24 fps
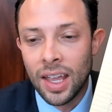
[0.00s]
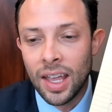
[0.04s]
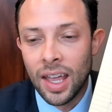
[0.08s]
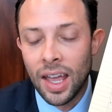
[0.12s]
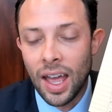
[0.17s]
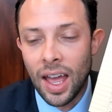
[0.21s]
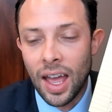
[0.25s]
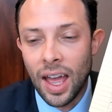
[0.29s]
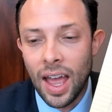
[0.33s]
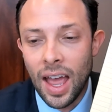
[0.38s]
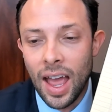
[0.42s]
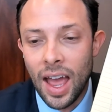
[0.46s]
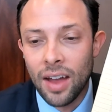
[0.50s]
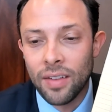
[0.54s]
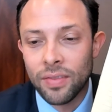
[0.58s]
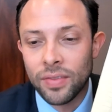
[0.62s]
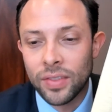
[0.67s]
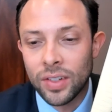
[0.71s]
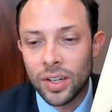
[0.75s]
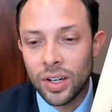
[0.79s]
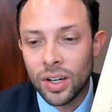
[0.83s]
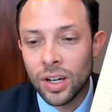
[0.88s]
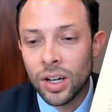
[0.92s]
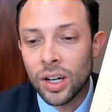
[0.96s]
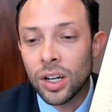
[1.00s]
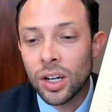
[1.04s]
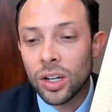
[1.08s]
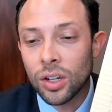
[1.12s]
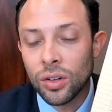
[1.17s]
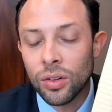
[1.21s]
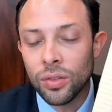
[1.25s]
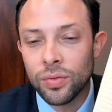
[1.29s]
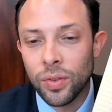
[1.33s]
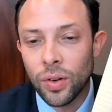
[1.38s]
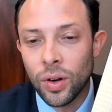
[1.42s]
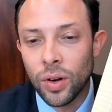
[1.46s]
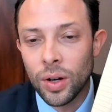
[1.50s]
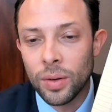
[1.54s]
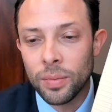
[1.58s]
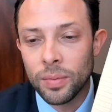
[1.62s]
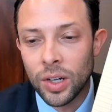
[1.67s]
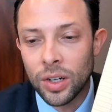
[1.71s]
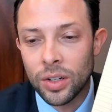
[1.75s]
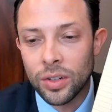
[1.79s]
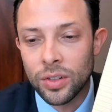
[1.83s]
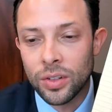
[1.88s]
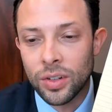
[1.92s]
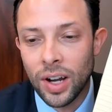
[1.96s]
after you form your
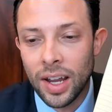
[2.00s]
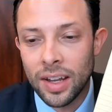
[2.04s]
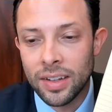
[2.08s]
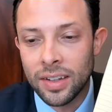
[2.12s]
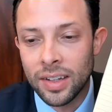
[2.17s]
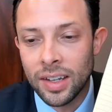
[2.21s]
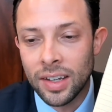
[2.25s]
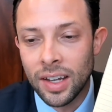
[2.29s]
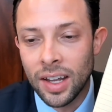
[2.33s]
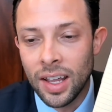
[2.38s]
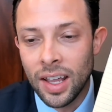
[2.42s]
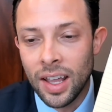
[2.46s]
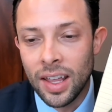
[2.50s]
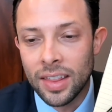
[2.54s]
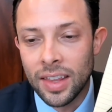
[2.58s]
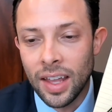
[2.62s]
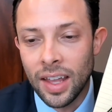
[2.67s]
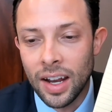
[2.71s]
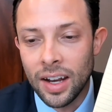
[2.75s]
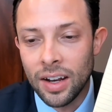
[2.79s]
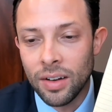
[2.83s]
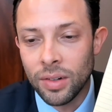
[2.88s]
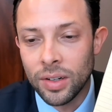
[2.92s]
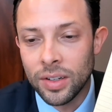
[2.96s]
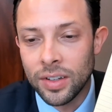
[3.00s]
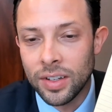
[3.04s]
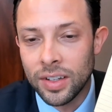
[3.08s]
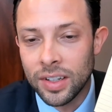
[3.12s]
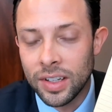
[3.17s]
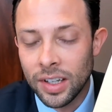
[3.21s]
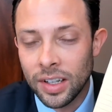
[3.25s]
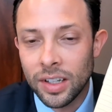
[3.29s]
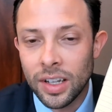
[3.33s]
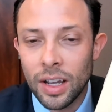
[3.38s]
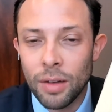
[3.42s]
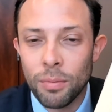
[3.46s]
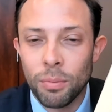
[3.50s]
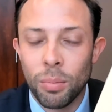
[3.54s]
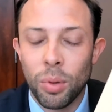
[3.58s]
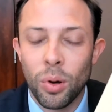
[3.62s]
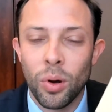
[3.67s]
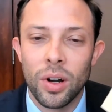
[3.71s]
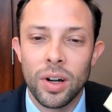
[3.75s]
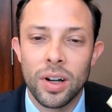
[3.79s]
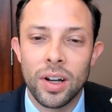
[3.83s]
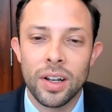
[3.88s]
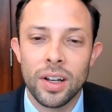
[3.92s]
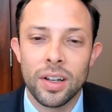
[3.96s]
trust, that it would still get
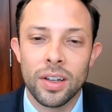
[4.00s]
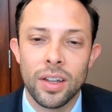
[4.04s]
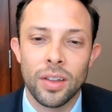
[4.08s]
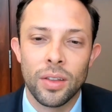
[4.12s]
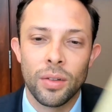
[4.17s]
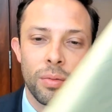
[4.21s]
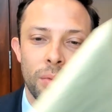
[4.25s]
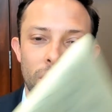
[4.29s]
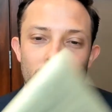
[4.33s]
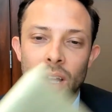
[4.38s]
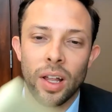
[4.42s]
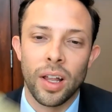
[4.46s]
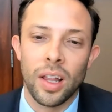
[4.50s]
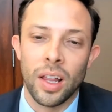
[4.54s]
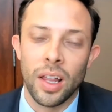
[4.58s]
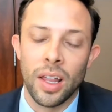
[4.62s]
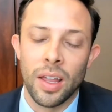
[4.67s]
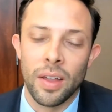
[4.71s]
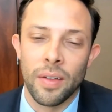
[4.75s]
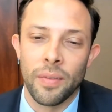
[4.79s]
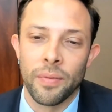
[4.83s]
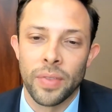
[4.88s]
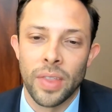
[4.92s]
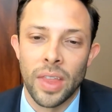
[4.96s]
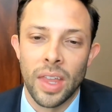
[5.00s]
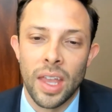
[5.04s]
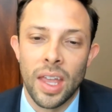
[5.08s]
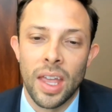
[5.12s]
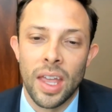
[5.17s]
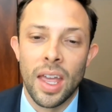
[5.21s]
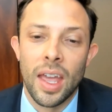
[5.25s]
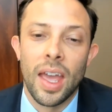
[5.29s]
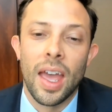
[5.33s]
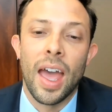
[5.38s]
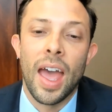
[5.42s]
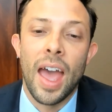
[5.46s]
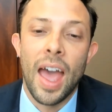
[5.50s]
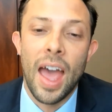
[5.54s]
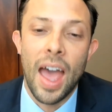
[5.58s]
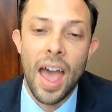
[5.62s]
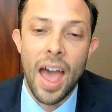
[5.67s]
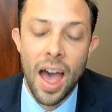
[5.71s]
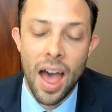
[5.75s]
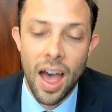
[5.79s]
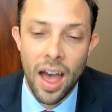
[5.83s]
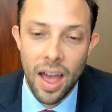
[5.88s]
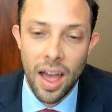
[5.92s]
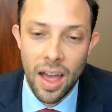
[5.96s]
poured into the will
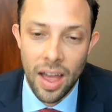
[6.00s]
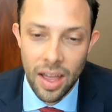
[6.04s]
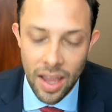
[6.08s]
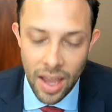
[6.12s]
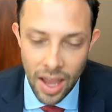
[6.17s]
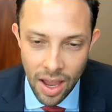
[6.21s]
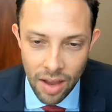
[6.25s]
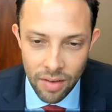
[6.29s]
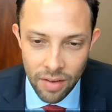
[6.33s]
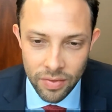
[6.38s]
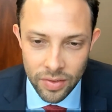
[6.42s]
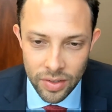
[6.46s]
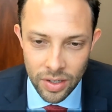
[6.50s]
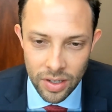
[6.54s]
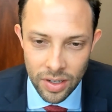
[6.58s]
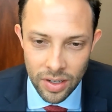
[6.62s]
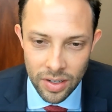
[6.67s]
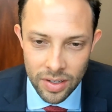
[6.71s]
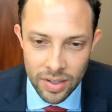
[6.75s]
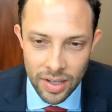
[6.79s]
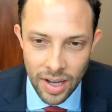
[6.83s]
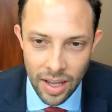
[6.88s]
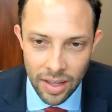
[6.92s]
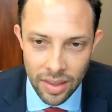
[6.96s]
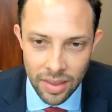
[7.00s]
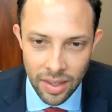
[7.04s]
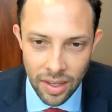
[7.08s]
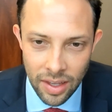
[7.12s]
after your death.